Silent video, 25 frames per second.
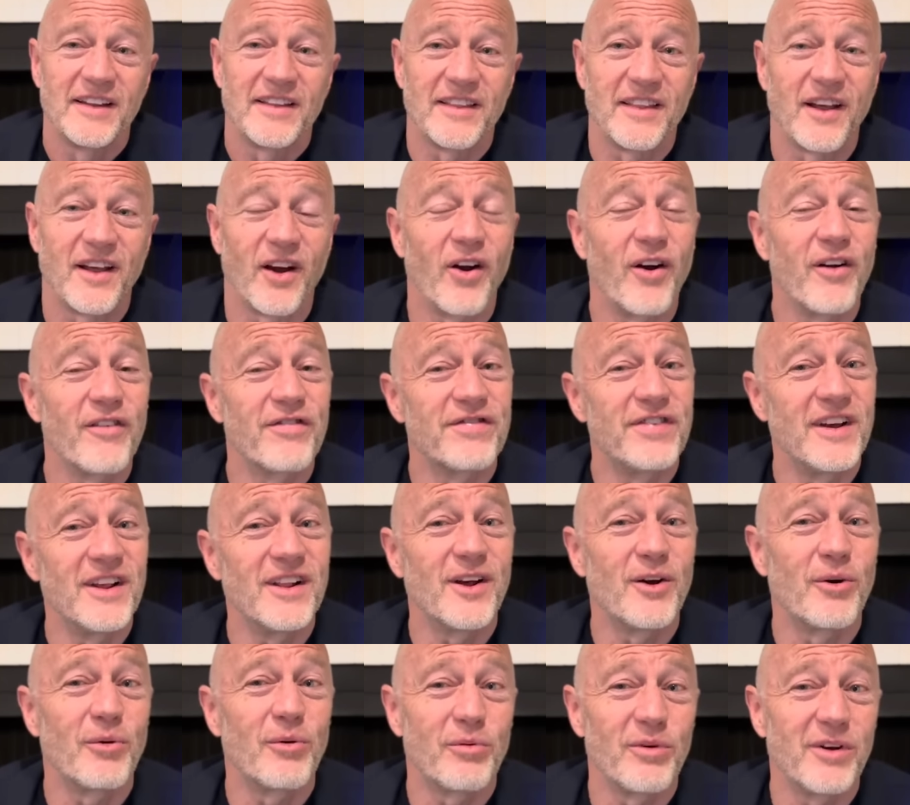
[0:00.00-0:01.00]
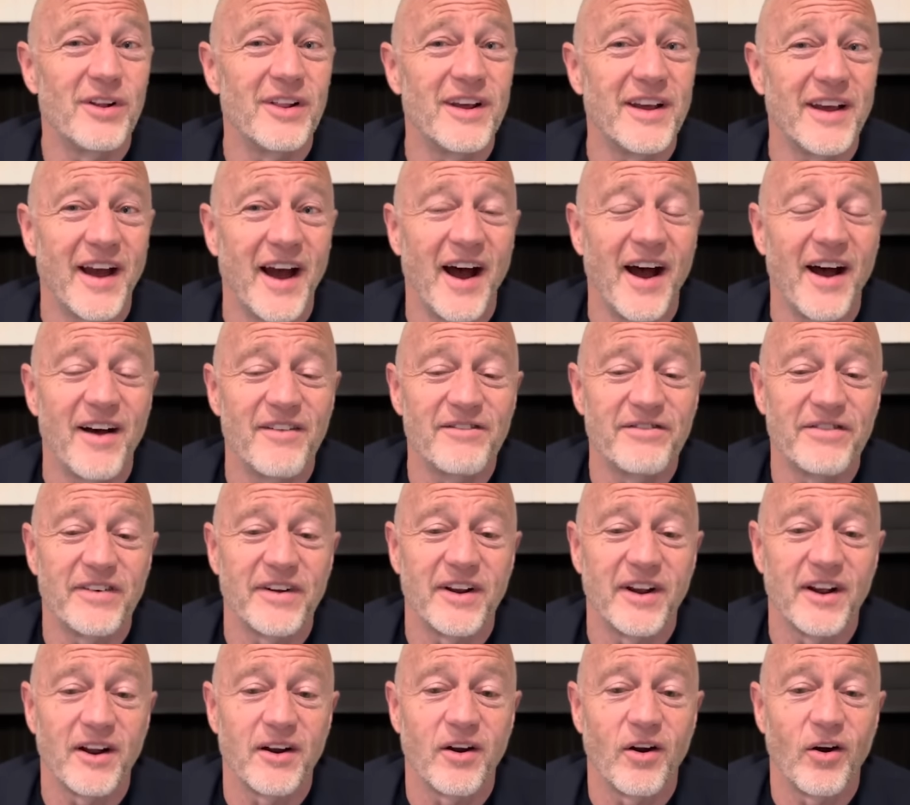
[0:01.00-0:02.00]
They're feeling really
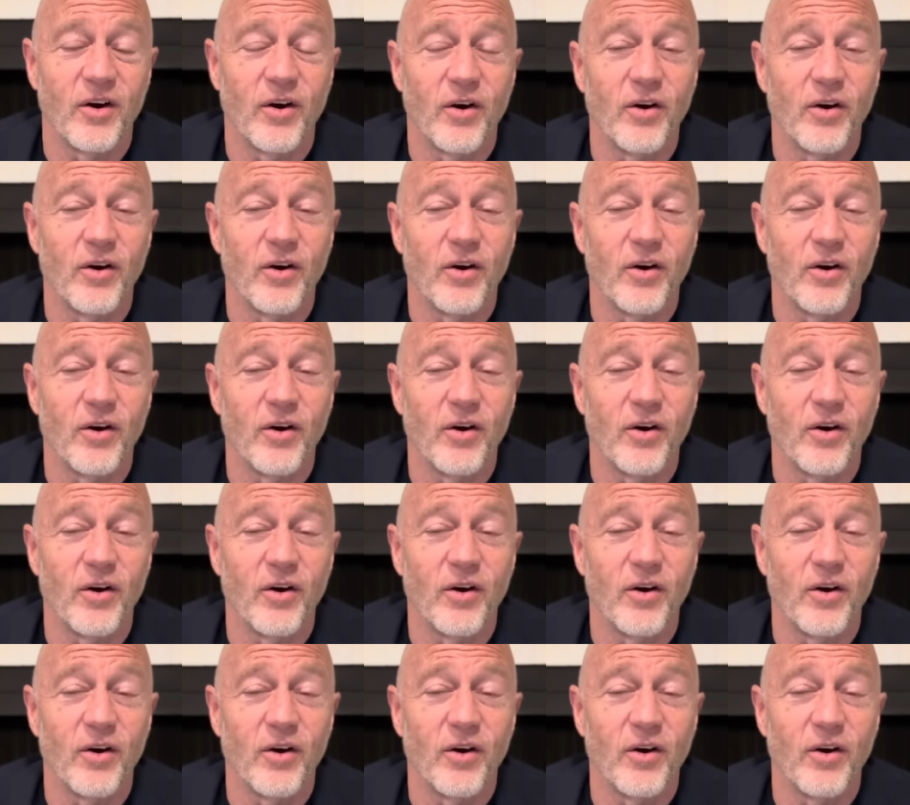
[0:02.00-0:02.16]
confident,